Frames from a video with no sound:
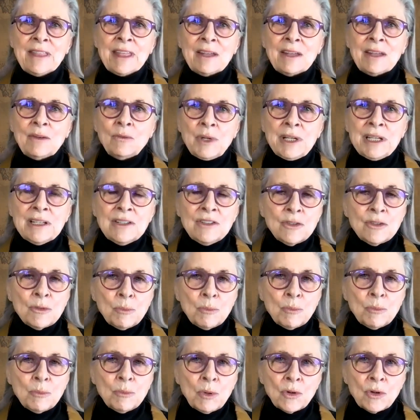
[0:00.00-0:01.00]
that we
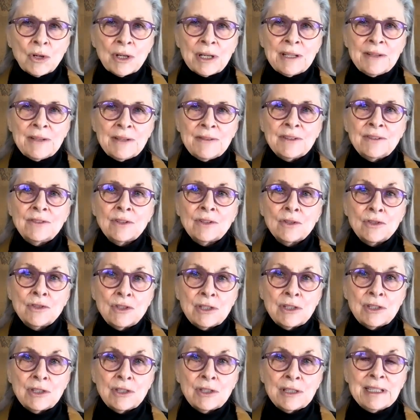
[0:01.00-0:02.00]
explored in the
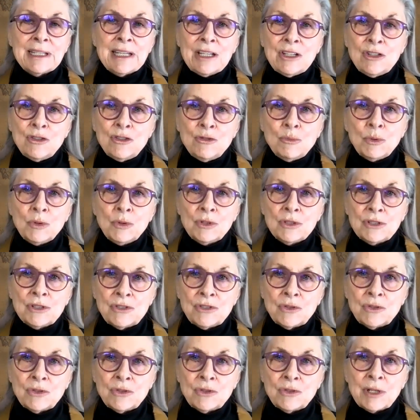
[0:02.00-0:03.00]
socially engaged
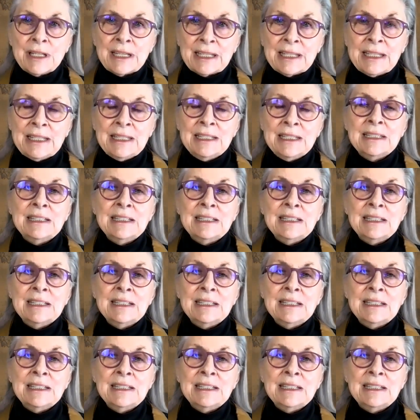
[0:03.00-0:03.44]
Buddhist training,